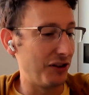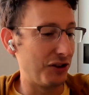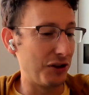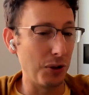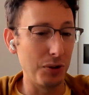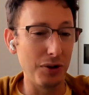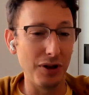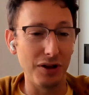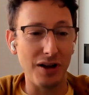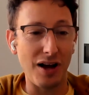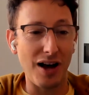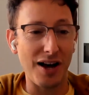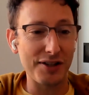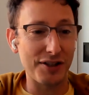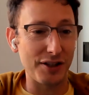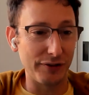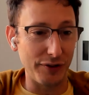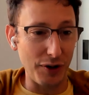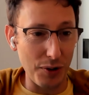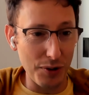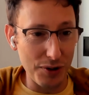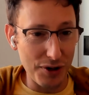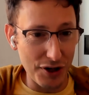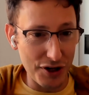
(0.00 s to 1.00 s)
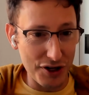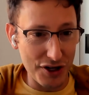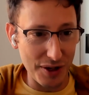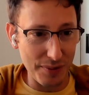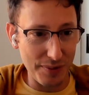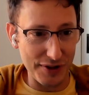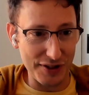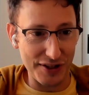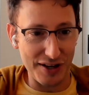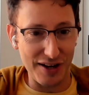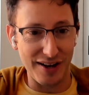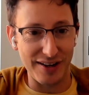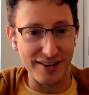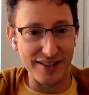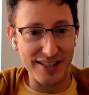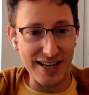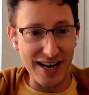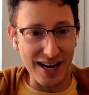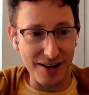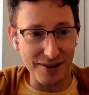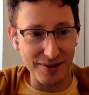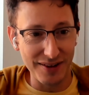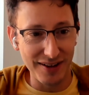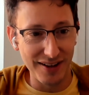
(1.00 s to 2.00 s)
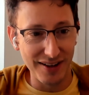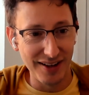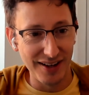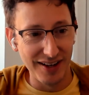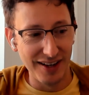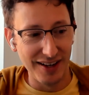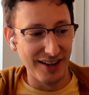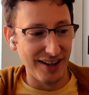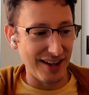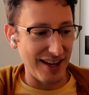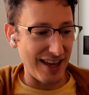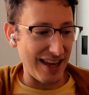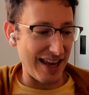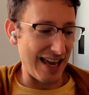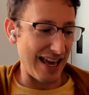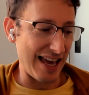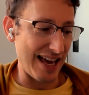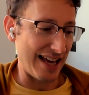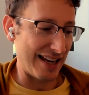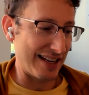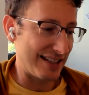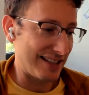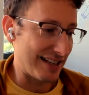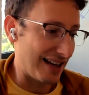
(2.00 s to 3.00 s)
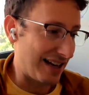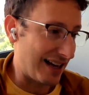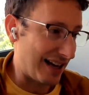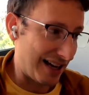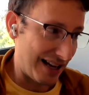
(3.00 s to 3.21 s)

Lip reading: total cost of ownership has gone down, and